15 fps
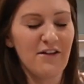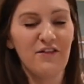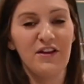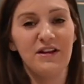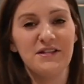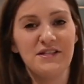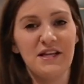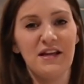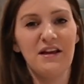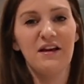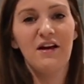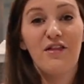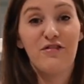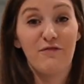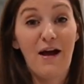That is the
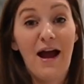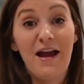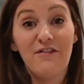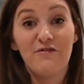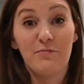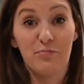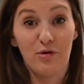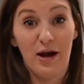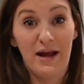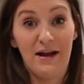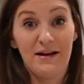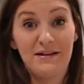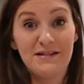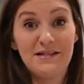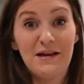Thrive brand.